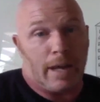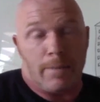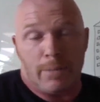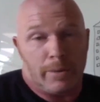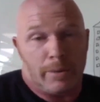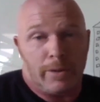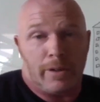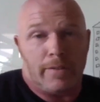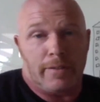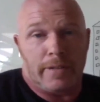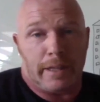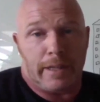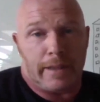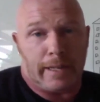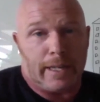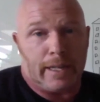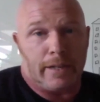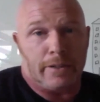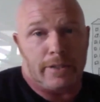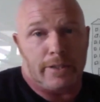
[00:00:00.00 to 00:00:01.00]
but we don't have anything
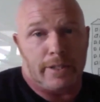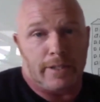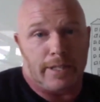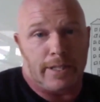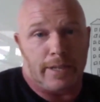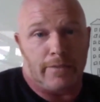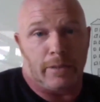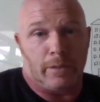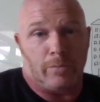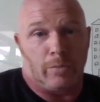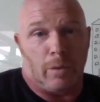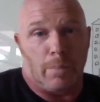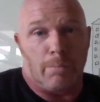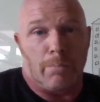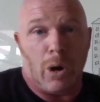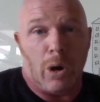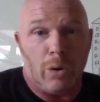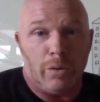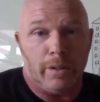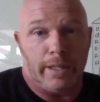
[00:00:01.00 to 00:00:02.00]
else that's even
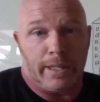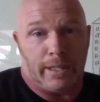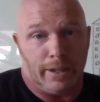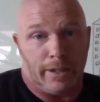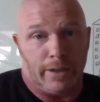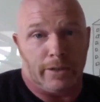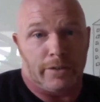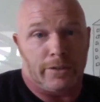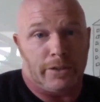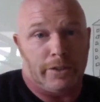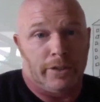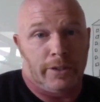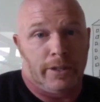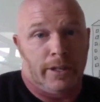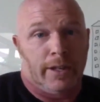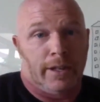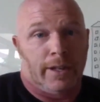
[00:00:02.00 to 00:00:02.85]
remotely close.